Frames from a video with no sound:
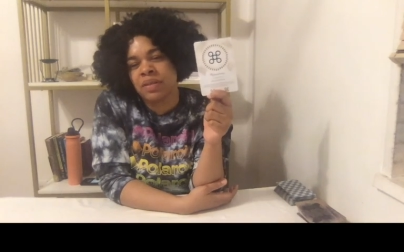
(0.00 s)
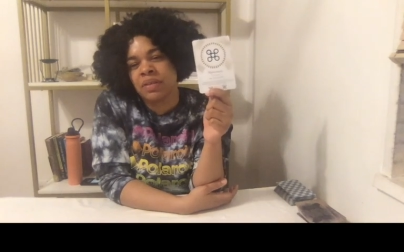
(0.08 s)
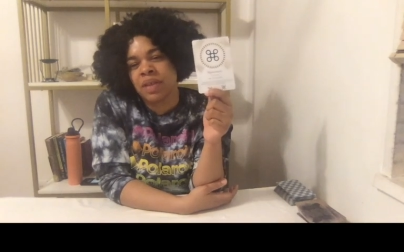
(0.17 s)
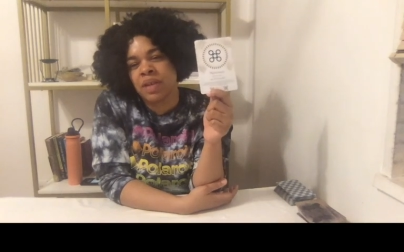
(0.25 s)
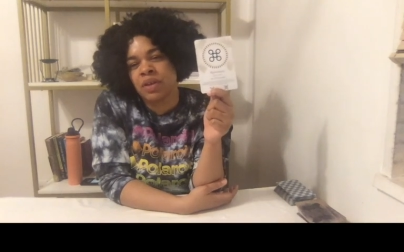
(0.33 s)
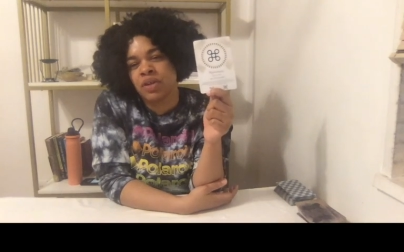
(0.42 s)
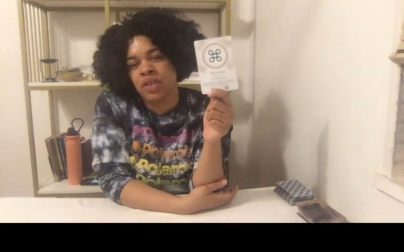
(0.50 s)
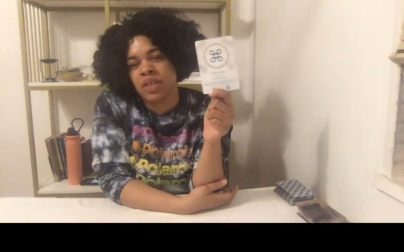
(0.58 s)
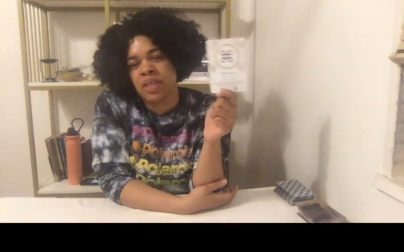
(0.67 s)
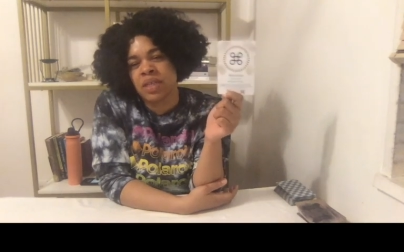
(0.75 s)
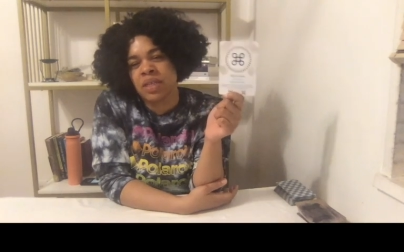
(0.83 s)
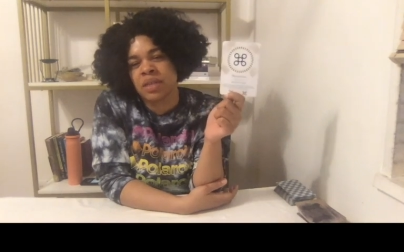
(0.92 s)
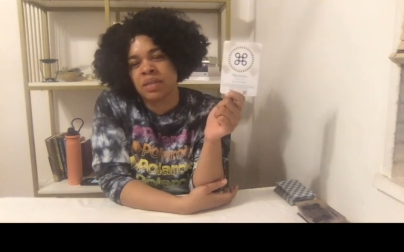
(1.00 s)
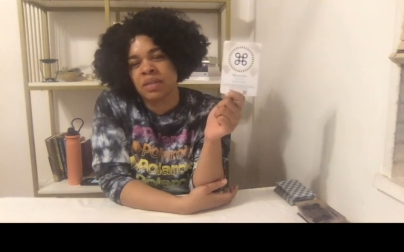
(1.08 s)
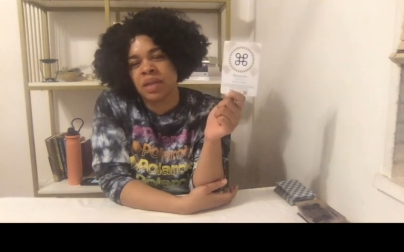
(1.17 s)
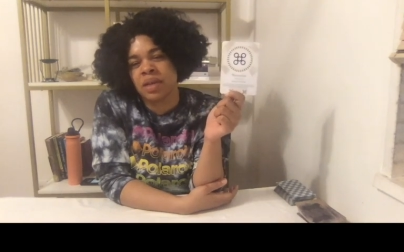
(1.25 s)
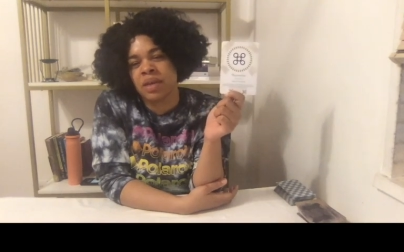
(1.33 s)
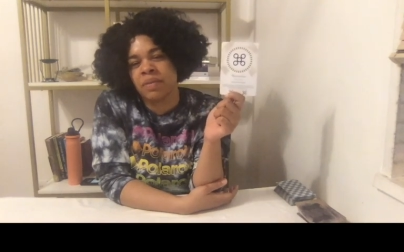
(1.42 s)
energy. This is
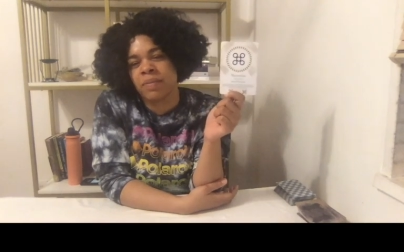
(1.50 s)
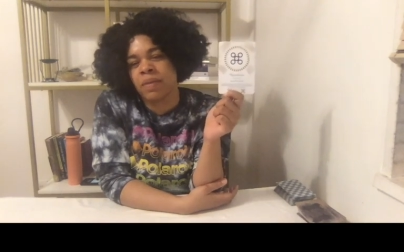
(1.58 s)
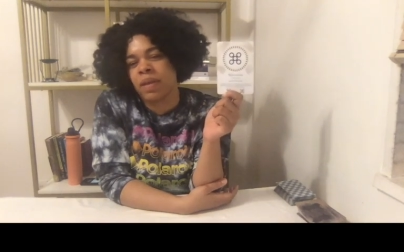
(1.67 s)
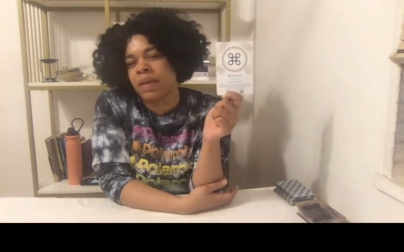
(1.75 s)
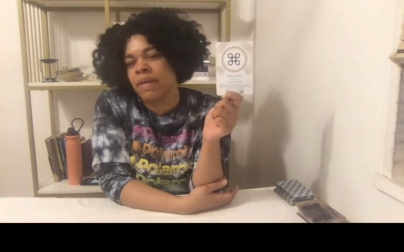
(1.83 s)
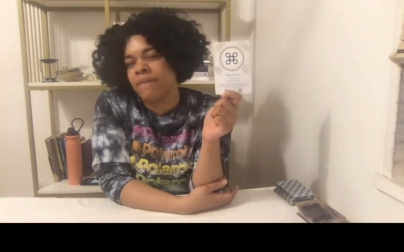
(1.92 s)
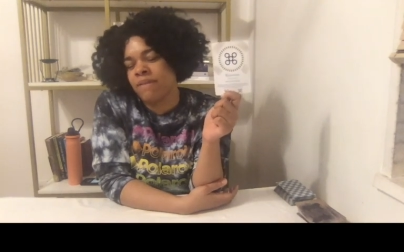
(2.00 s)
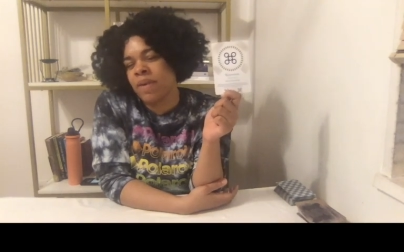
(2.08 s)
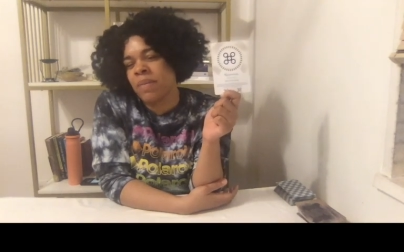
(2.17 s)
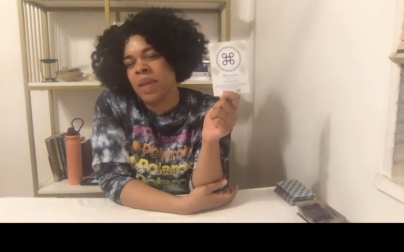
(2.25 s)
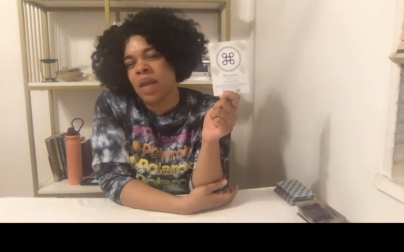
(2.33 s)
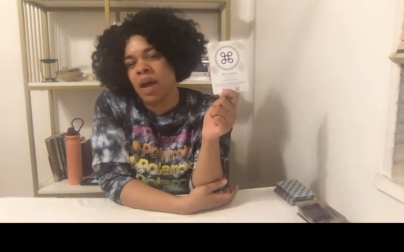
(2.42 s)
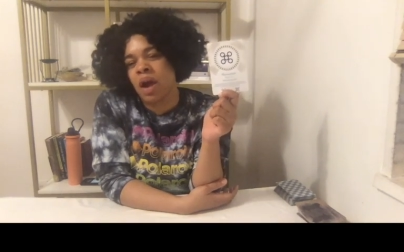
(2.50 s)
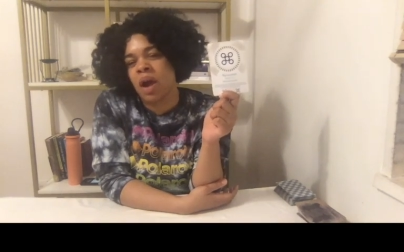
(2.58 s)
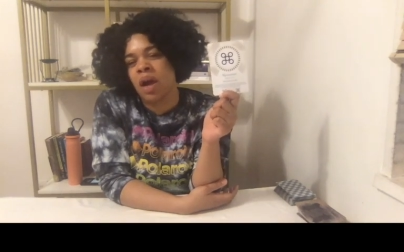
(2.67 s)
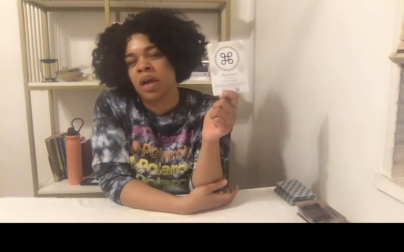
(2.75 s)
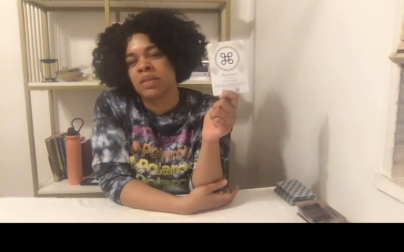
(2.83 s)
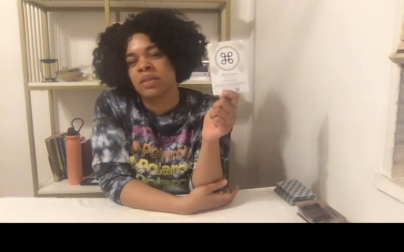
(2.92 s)
a feminine
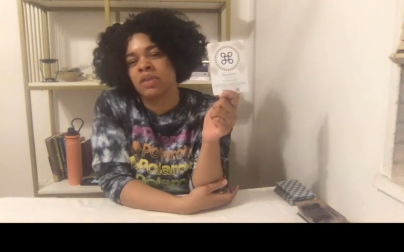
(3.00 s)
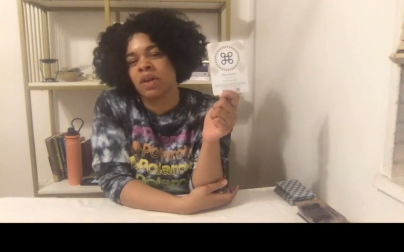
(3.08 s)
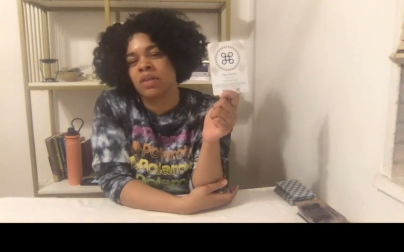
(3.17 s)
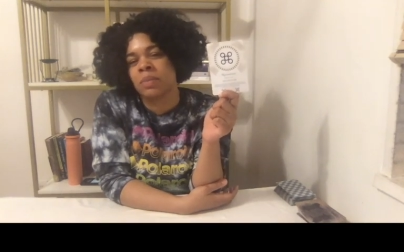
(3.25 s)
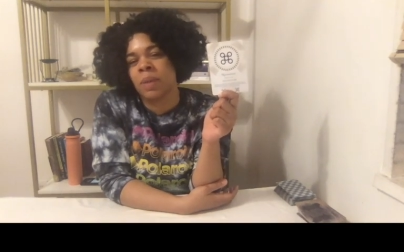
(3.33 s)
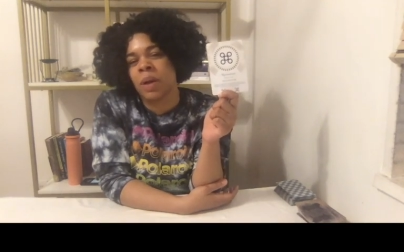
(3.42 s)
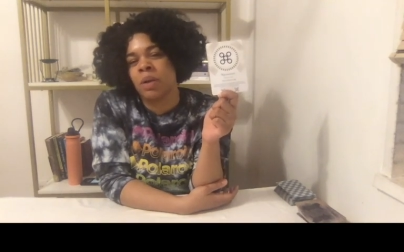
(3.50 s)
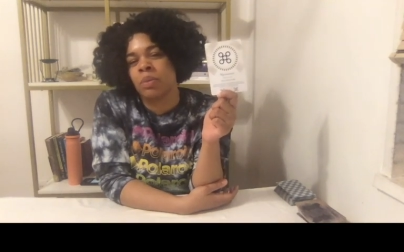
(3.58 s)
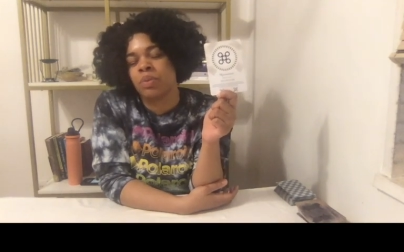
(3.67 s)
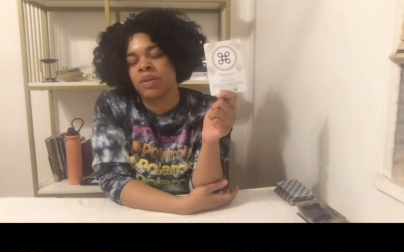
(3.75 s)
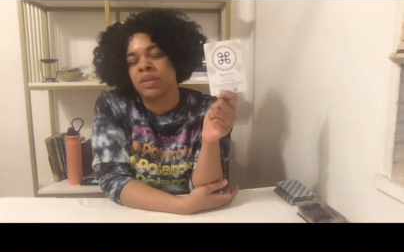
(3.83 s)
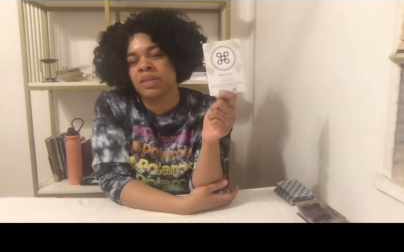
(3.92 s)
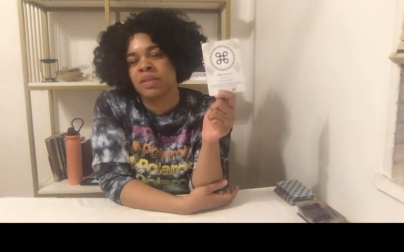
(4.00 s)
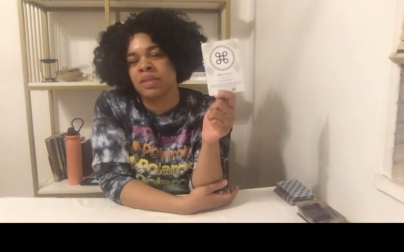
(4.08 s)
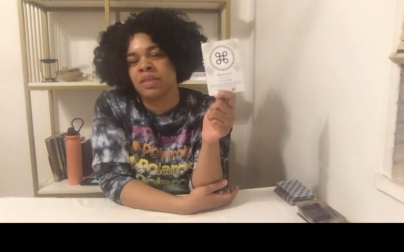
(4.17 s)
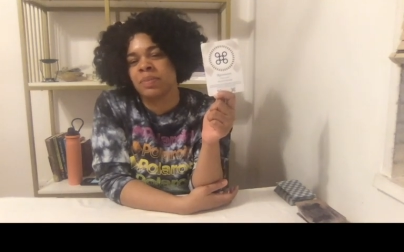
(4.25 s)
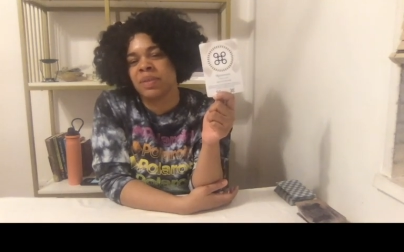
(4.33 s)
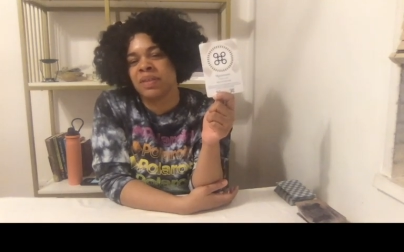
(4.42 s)
card because it talks about priestesses
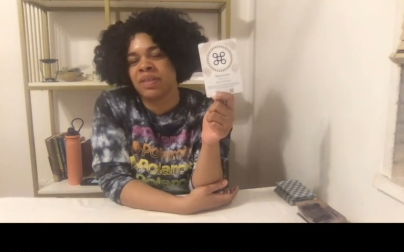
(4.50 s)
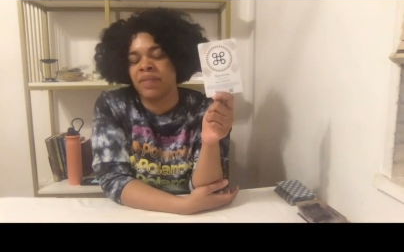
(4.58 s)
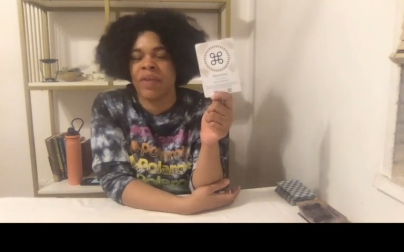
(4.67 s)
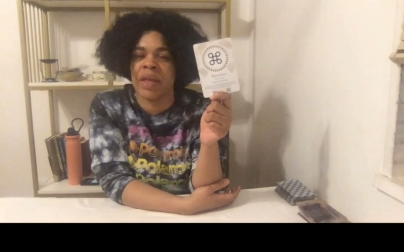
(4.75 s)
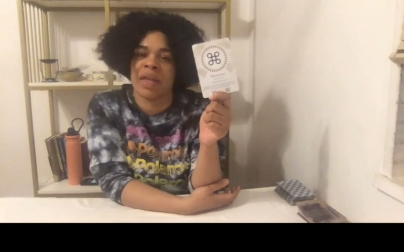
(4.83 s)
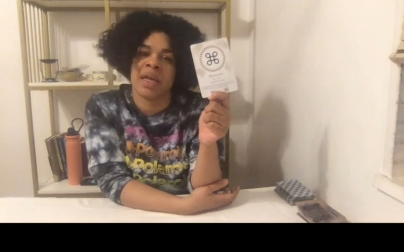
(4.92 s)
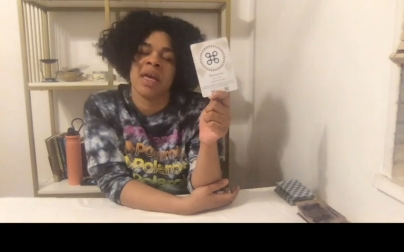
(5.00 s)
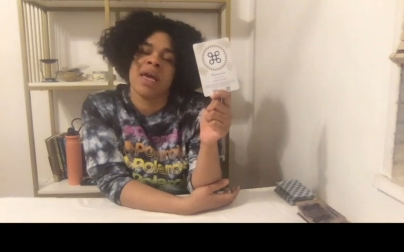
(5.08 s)
specifically.